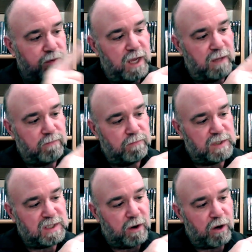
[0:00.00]
then
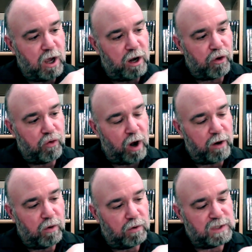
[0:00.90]
Sarah Connor
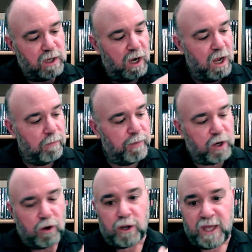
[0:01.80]
Chronicles, but
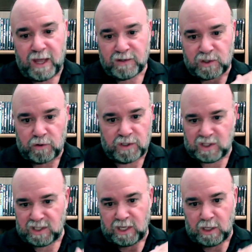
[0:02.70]
her cancer is
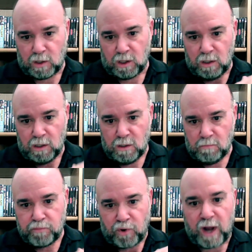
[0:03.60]
still
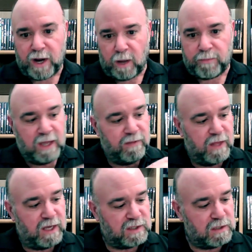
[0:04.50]
brought up in
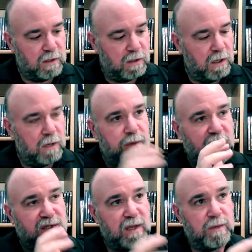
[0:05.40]
this
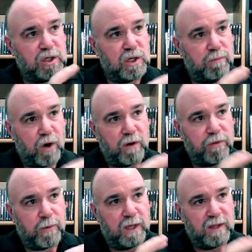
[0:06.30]
because they mentioned in part
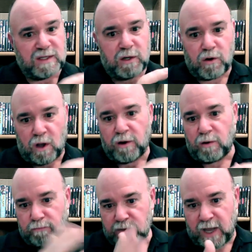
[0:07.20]
three that Sarah
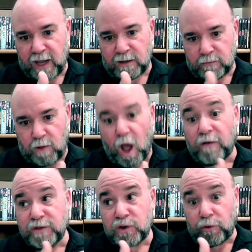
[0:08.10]
Connor died
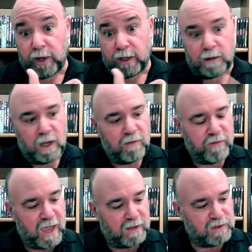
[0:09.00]
off screen of
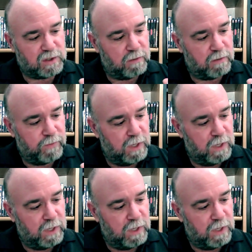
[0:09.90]
cancer.